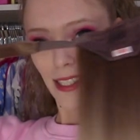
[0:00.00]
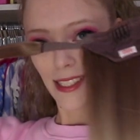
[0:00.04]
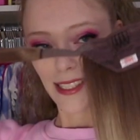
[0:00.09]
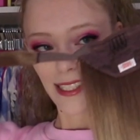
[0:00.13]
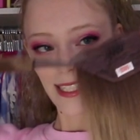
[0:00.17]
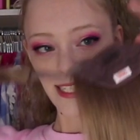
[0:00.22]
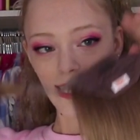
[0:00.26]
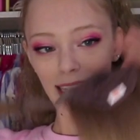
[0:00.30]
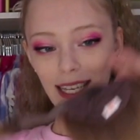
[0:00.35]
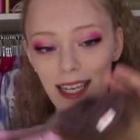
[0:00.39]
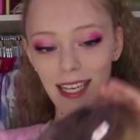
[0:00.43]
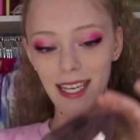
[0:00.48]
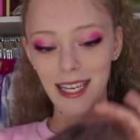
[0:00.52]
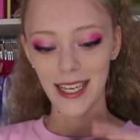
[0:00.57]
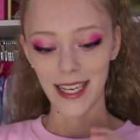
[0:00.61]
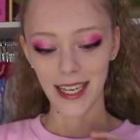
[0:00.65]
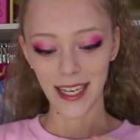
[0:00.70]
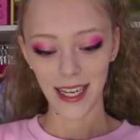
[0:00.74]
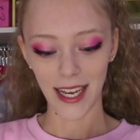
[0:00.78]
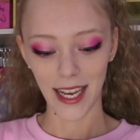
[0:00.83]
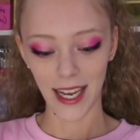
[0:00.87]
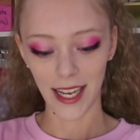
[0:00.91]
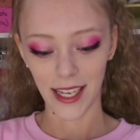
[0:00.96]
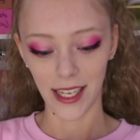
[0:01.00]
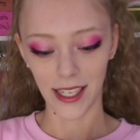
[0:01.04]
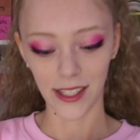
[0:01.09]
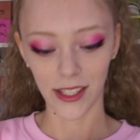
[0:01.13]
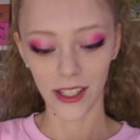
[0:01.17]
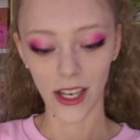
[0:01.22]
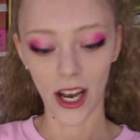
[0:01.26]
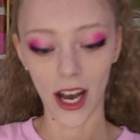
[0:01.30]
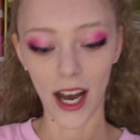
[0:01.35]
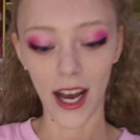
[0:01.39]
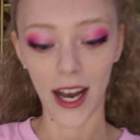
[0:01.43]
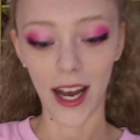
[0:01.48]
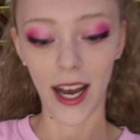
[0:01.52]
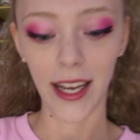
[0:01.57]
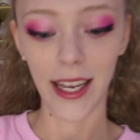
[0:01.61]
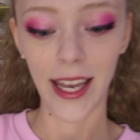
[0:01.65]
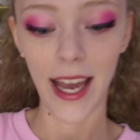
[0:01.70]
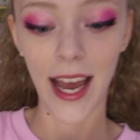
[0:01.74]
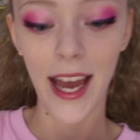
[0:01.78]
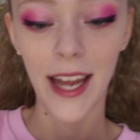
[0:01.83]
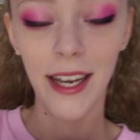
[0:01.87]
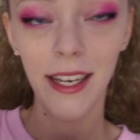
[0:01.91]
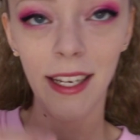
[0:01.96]
Dee-dee. It has got,
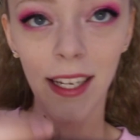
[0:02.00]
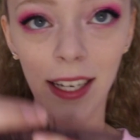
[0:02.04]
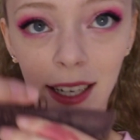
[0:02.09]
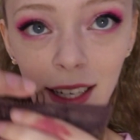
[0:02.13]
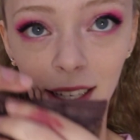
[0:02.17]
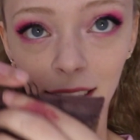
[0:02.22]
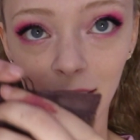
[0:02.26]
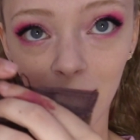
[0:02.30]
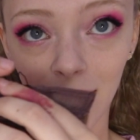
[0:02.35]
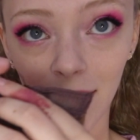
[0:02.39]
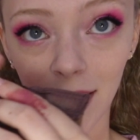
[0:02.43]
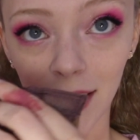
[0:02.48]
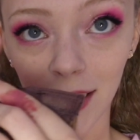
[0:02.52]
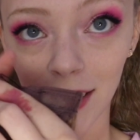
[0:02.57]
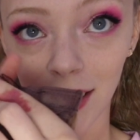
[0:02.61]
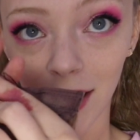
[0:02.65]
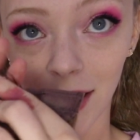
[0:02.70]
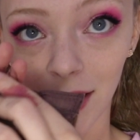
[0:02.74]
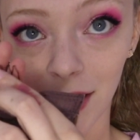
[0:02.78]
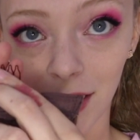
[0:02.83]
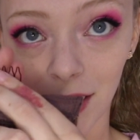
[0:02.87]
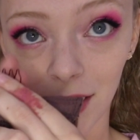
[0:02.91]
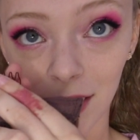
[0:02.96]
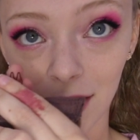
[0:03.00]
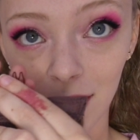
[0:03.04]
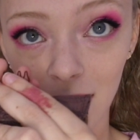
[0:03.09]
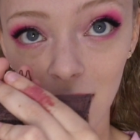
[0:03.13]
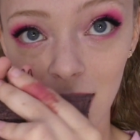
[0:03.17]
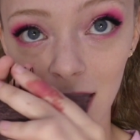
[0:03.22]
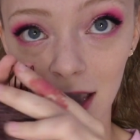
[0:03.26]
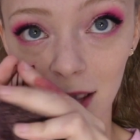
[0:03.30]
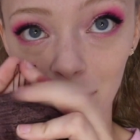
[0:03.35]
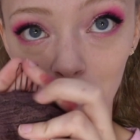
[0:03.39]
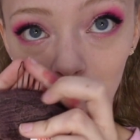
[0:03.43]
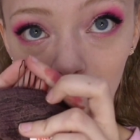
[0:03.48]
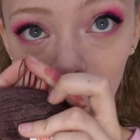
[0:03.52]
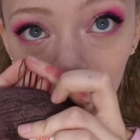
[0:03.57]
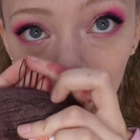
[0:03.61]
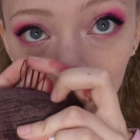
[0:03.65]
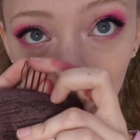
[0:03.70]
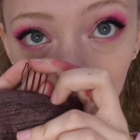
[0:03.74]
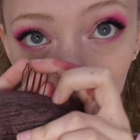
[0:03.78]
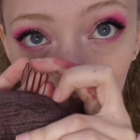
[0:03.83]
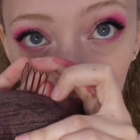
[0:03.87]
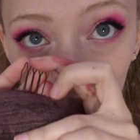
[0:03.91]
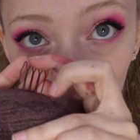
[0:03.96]
again, the little teeth
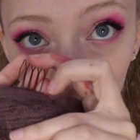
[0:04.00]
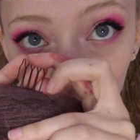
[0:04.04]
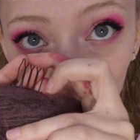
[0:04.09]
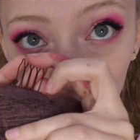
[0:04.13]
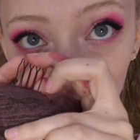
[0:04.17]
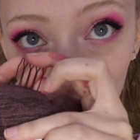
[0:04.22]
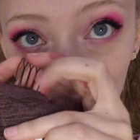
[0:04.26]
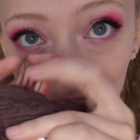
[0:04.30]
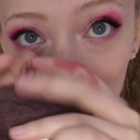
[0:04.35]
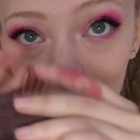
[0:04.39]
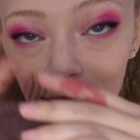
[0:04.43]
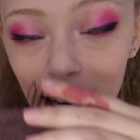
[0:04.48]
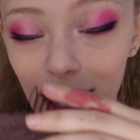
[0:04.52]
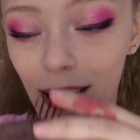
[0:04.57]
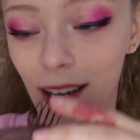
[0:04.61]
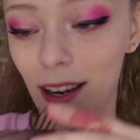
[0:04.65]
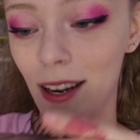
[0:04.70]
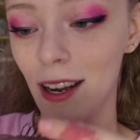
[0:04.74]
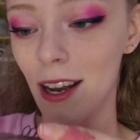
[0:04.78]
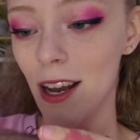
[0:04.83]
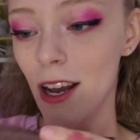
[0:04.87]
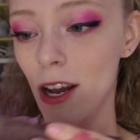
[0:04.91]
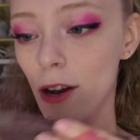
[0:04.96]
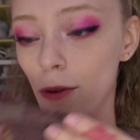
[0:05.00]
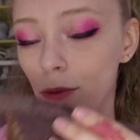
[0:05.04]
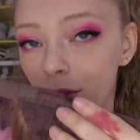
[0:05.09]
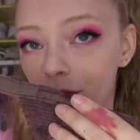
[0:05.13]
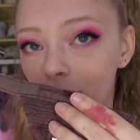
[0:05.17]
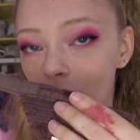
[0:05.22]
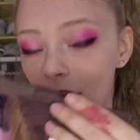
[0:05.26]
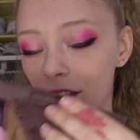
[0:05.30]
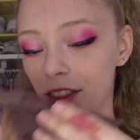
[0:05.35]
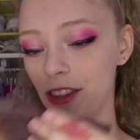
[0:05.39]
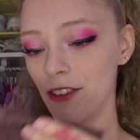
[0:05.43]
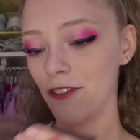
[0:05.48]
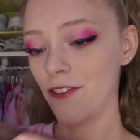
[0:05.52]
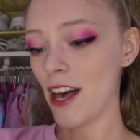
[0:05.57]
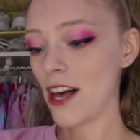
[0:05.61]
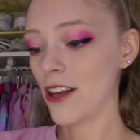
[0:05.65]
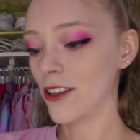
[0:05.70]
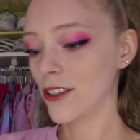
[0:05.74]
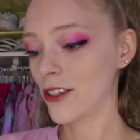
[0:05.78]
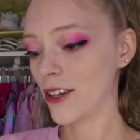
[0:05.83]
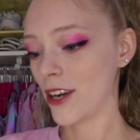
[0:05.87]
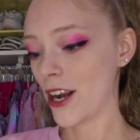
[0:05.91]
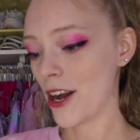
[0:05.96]
marks right here. We've got the
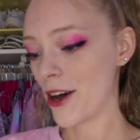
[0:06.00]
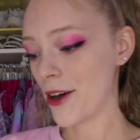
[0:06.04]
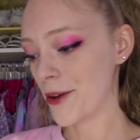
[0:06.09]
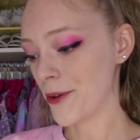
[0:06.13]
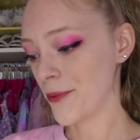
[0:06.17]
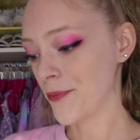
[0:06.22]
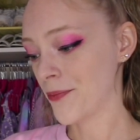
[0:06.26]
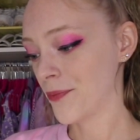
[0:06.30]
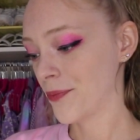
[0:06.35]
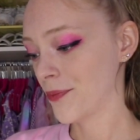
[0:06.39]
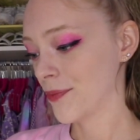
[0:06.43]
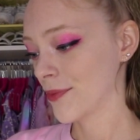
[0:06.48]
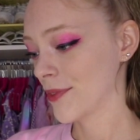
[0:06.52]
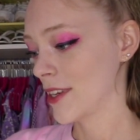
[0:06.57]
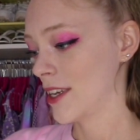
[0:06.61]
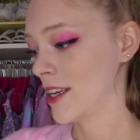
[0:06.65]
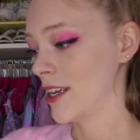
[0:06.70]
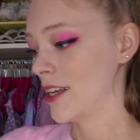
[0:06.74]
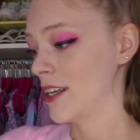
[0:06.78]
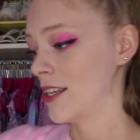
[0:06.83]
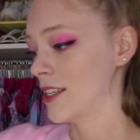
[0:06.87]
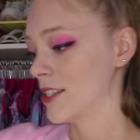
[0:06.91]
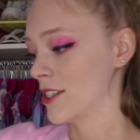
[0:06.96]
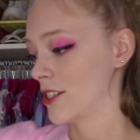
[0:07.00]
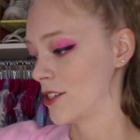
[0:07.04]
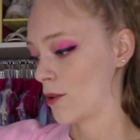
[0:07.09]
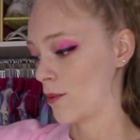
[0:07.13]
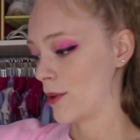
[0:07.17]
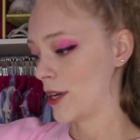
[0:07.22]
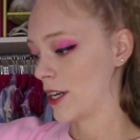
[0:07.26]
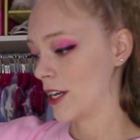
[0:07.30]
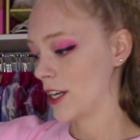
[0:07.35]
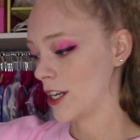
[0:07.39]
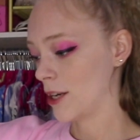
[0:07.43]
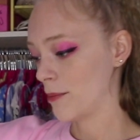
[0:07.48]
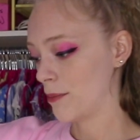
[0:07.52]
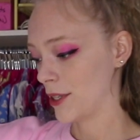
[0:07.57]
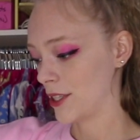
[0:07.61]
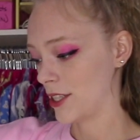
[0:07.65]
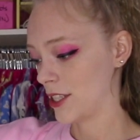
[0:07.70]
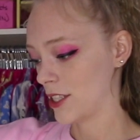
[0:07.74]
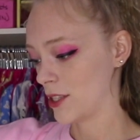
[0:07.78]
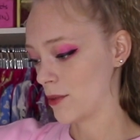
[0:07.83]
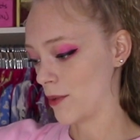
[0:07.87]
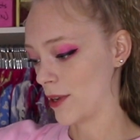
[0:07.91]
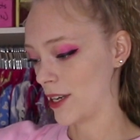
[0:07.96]
Velcro. So we're gonna put
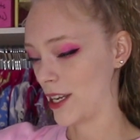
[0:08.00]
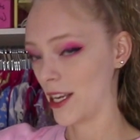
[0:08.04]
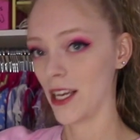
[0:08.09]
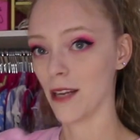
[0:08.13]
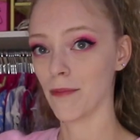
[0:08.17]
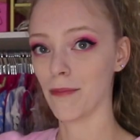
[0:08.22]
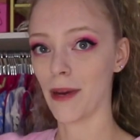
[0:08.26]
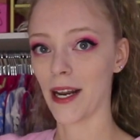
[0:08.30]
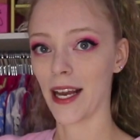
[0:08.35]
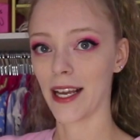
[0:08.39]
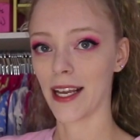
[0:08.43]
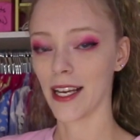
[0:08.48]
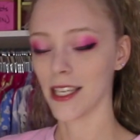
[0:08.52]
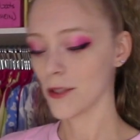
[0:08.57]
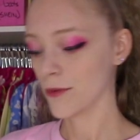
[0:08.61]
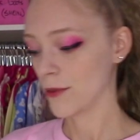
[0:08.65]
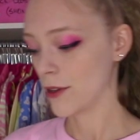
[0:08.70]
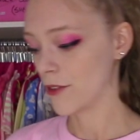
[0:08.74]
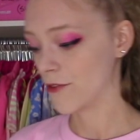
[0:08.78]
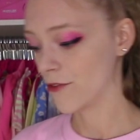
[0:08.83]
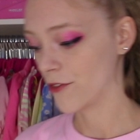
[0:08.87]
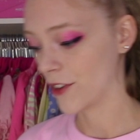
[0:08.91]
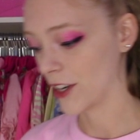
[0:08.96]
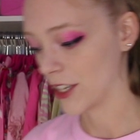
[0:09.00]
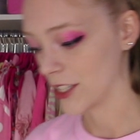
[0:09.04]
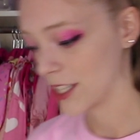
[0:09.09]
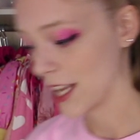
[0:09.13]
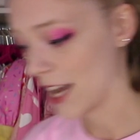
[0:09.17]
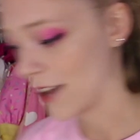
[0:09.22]
this one in, but I guess we first